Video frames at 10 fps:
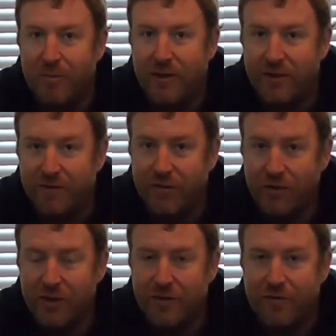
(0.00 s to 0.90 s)
because if
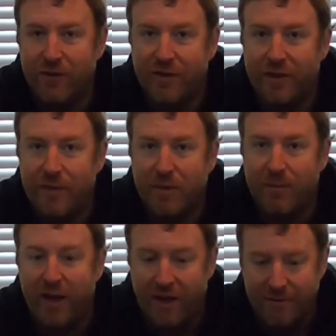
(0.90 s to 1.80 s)
you're looking for a sleeping
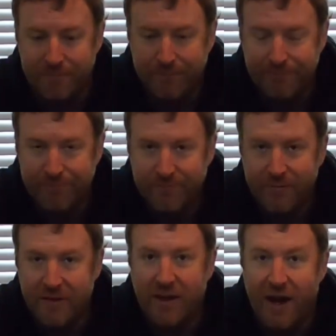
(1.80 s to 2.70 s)
bag,
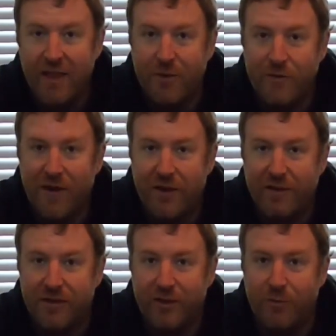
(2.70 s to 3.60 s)
I think we found
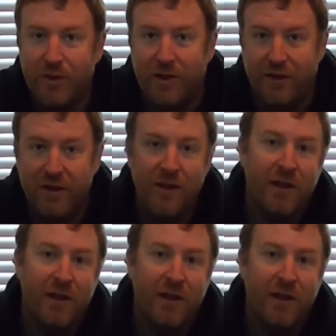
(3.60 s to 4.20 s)
us a good winner.